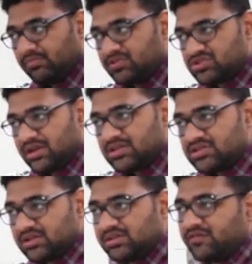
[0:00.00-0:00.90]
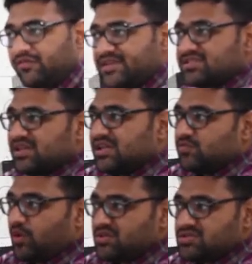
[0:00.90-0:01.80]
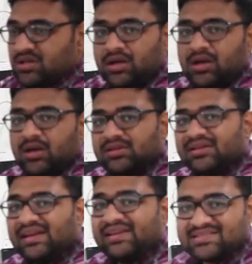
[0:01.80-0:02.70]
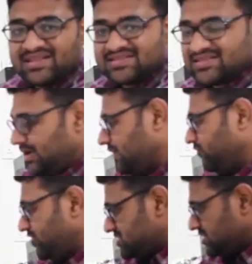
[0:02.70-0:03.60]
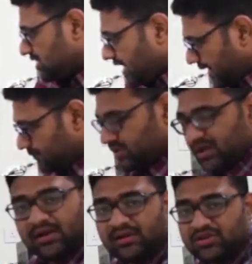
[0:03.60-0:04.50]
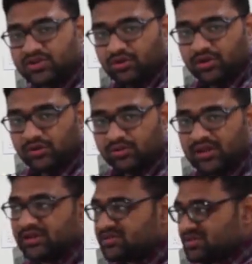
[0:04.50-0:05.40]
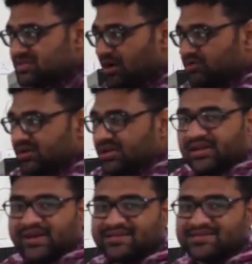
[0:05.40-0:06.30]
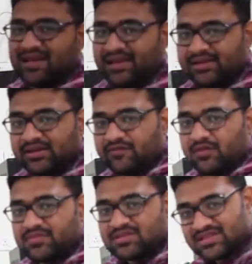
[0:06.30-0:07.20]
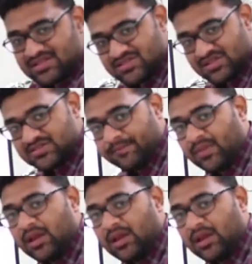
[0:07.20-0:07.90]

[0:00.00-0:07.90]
structure, the first stage was the data sensing, which I am currently showing you that this is how the data is collected from the sensors,